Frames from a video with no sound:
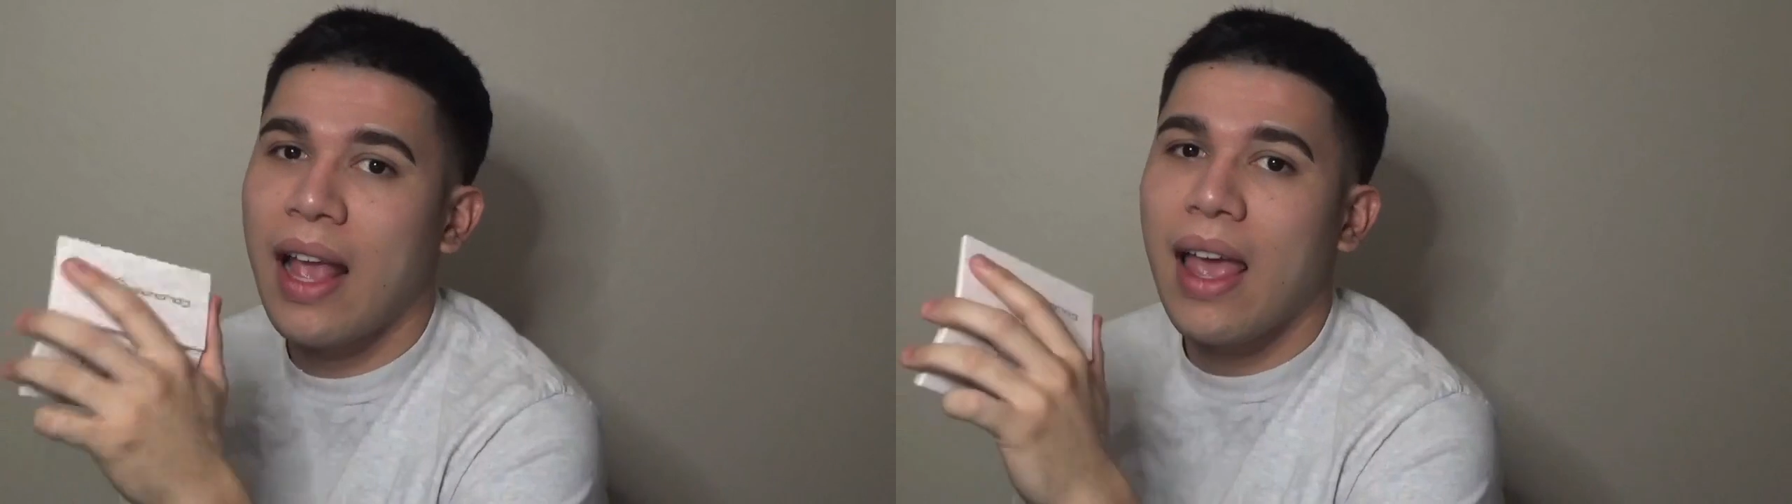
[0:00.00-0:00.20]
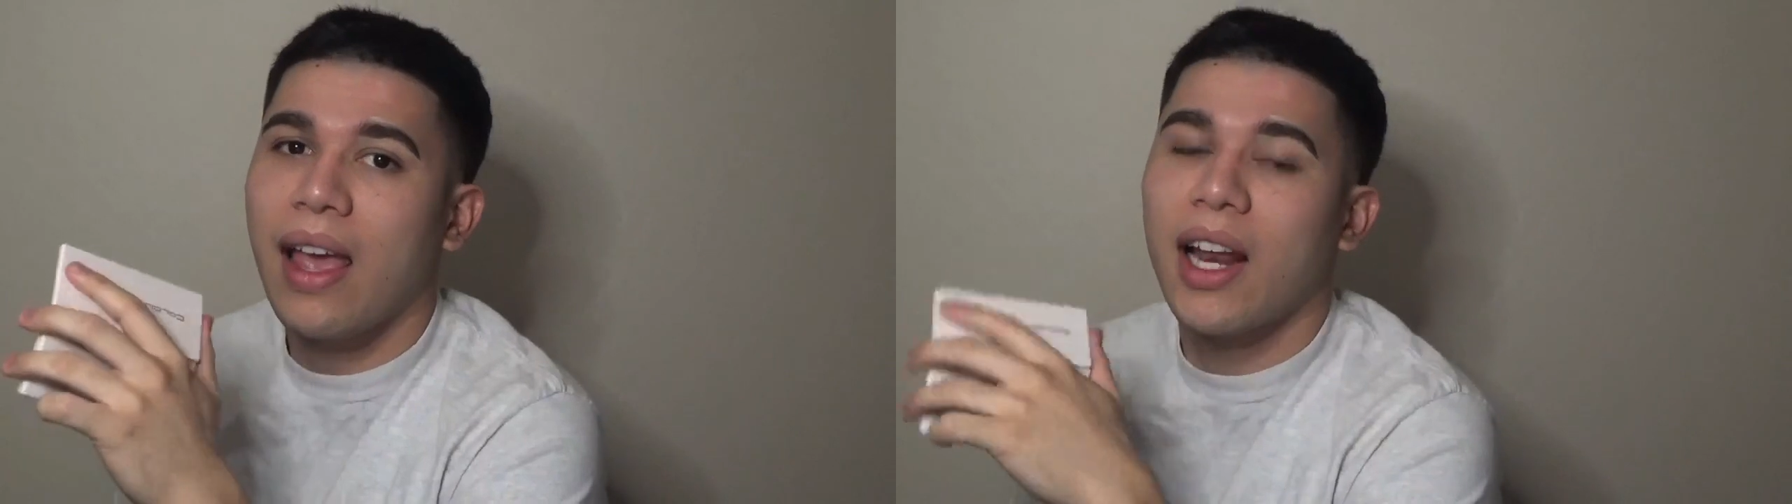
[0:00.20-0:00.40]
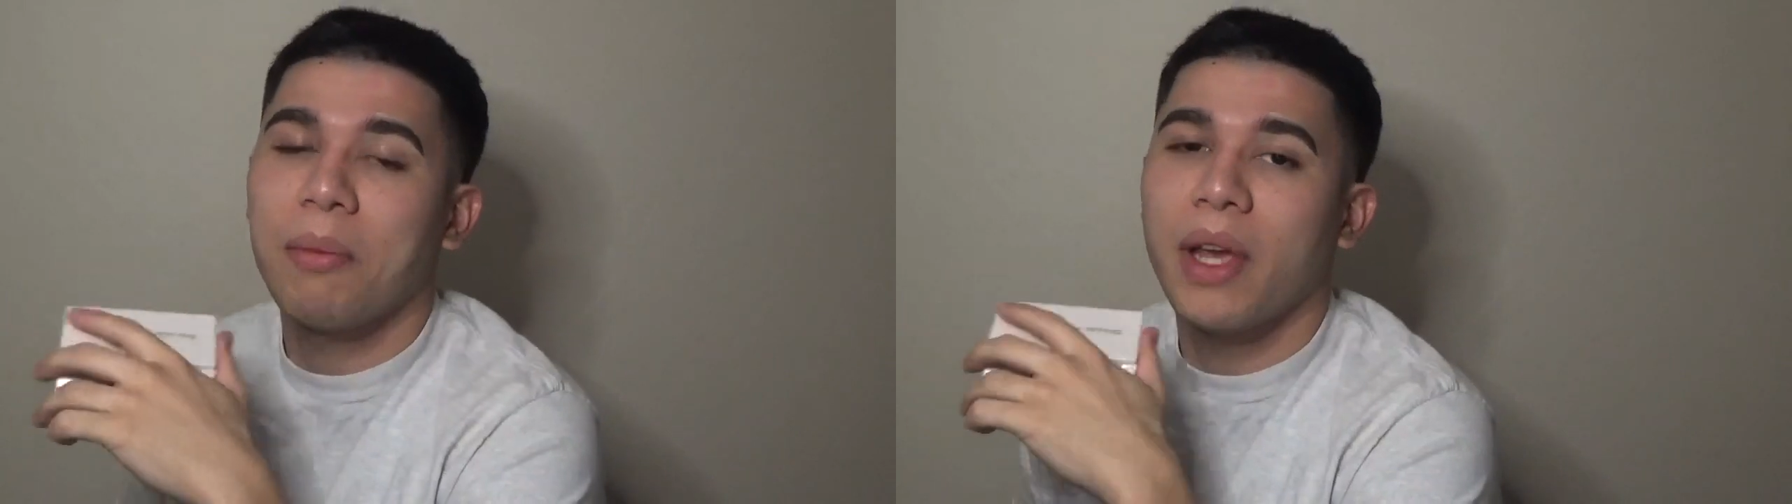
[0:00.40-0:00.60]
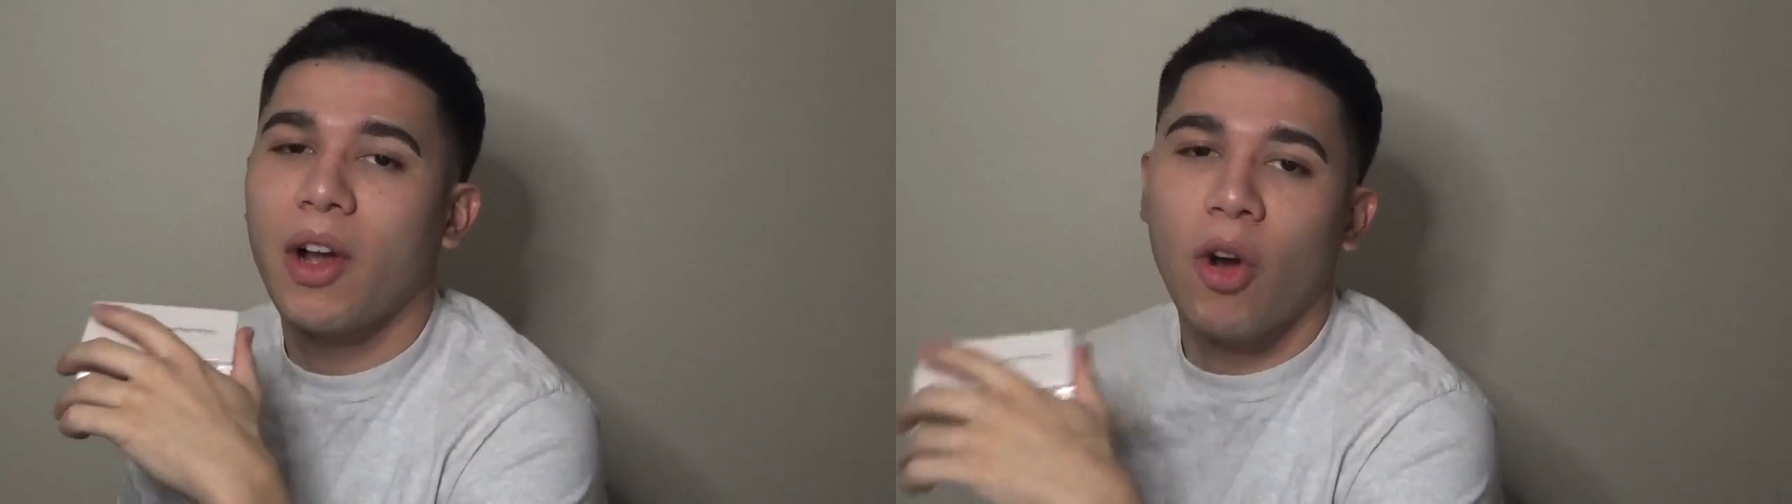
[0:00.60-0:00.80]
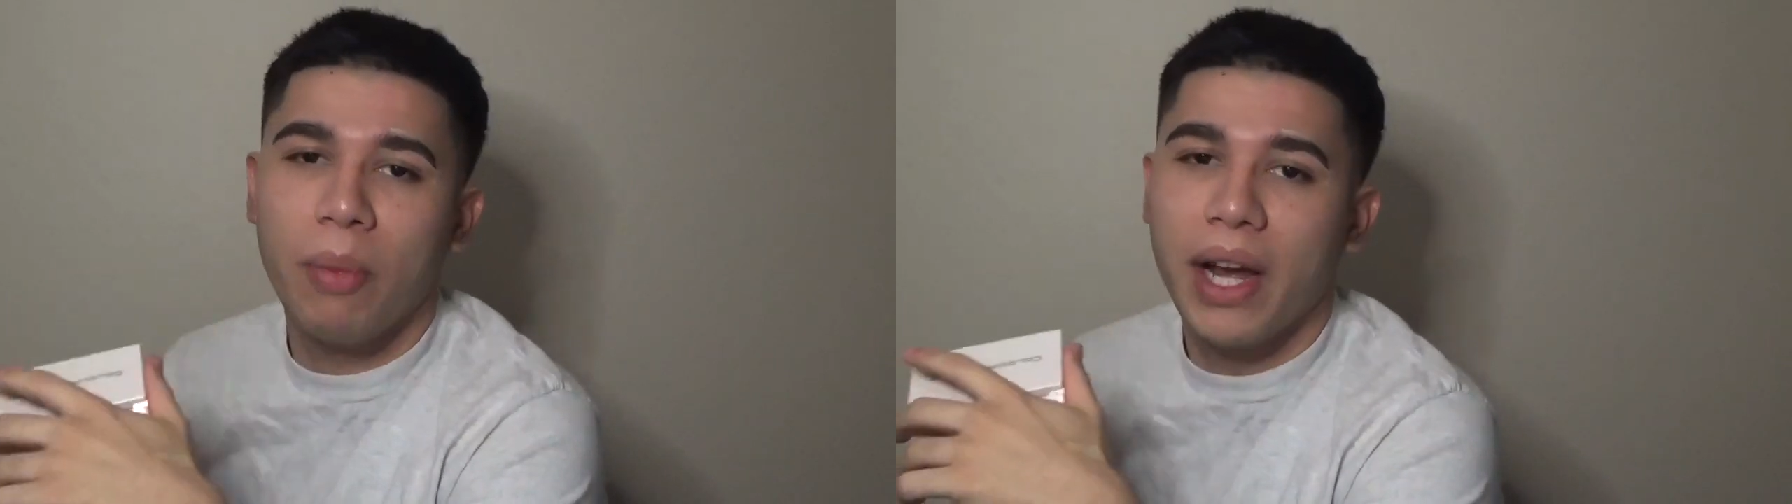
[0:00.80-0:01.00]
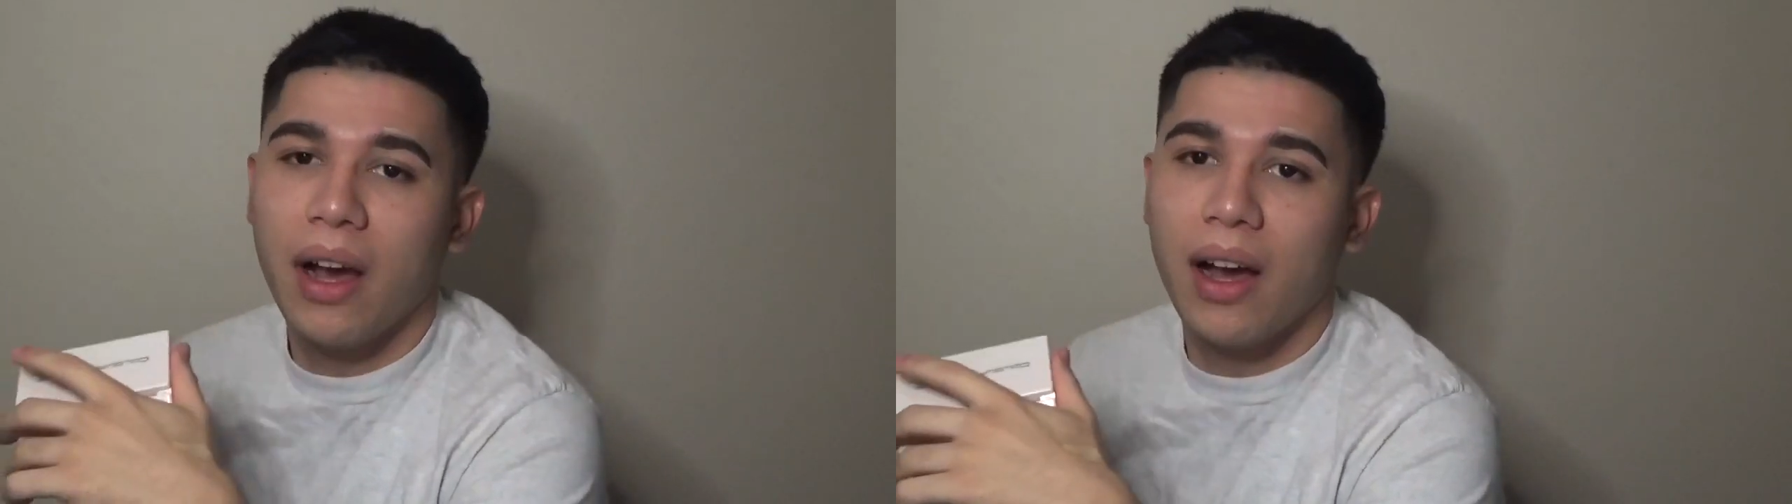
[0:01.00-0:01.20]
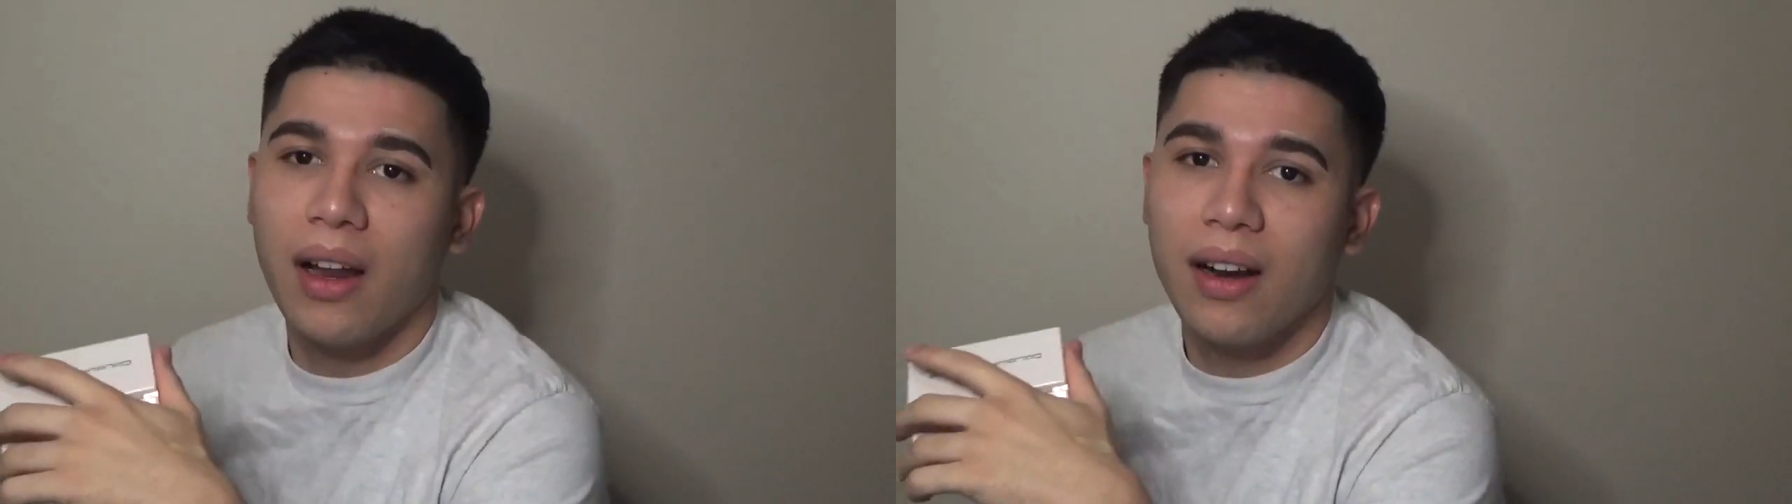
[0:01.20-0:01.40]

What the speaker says: and I'm like, oh my god,